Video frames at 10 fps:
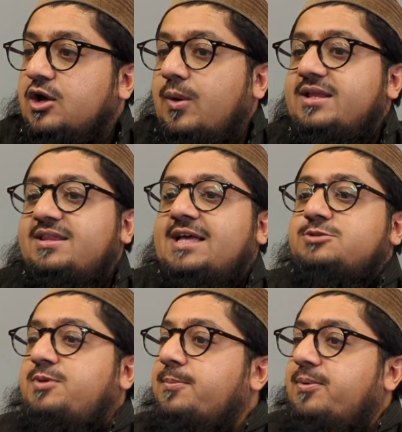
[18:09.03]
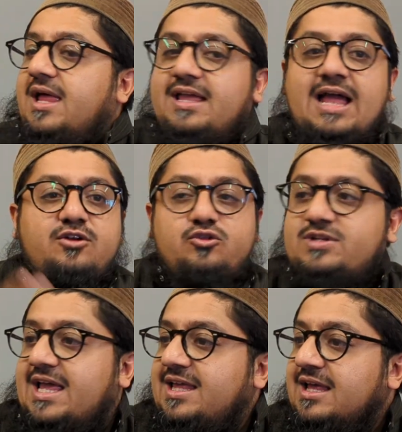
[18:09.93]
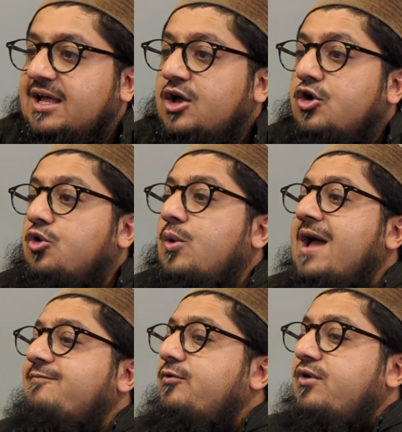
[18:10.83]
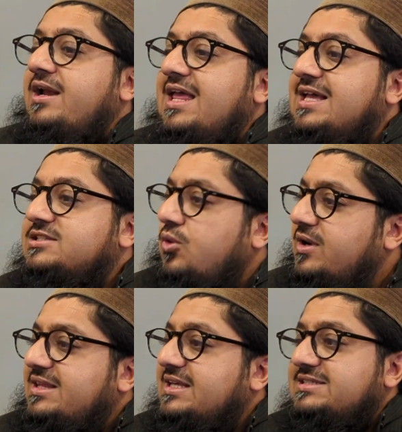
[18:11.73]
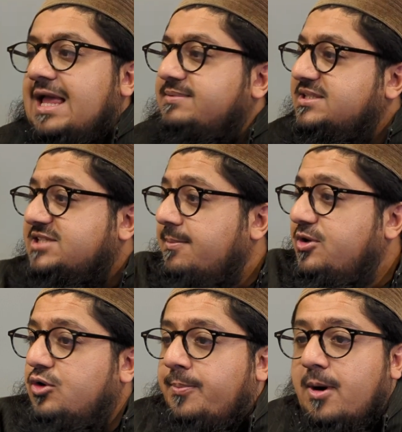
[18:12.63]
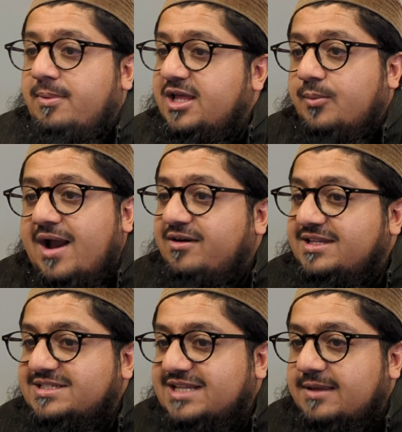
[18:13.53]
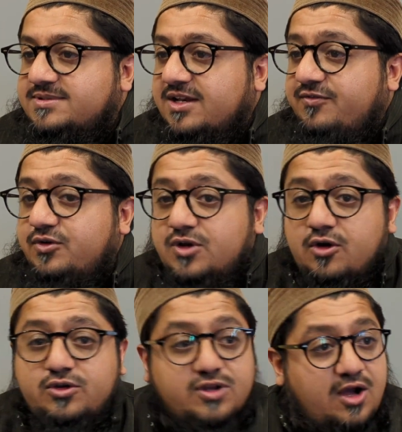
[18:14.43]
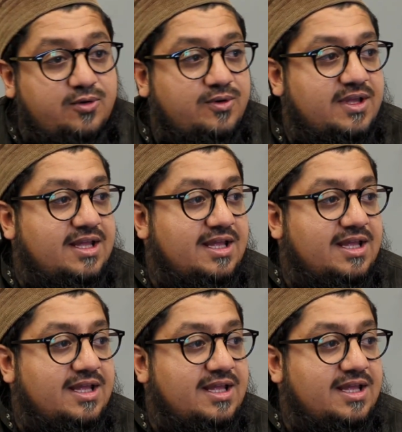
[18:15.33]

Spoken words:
whether that's people like Andrew Tate, whoever it is, all of these names, and some of you are probably aware of these names, and if you know, you know,